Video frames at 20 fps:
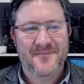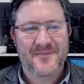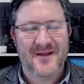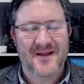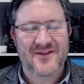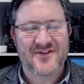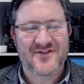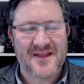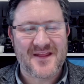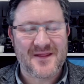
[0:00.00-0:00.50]

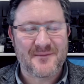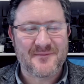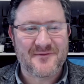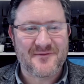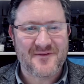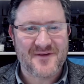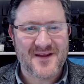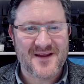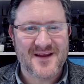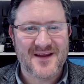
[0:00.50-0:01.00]
and them
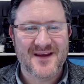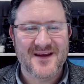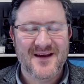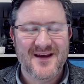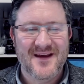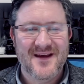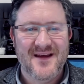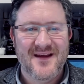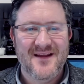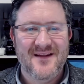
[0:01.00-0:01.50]
free
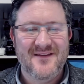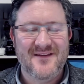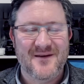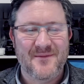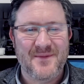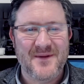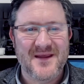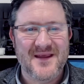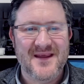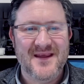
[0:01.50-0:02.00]
to
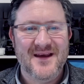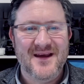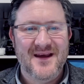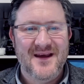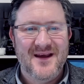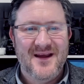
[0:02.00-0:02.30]
be